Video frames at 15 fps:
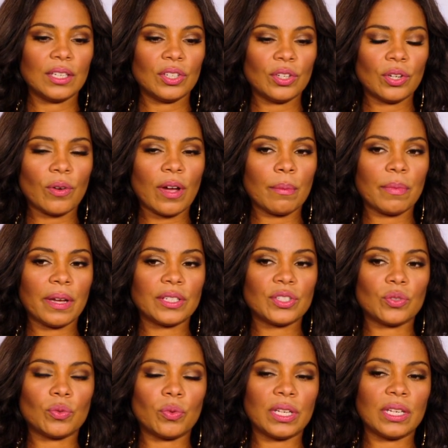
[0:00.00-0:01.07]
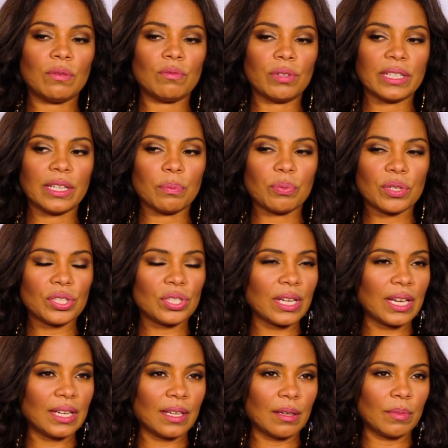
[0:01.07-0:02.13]
you know how much we really
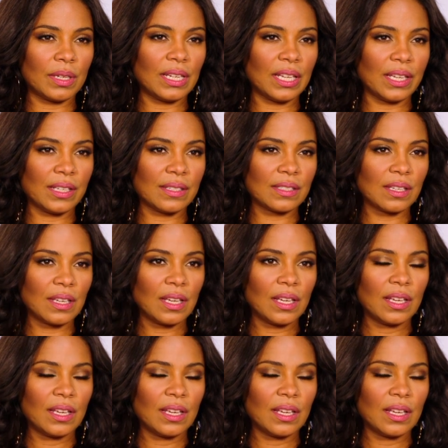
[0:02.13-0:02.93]
appreciate him and his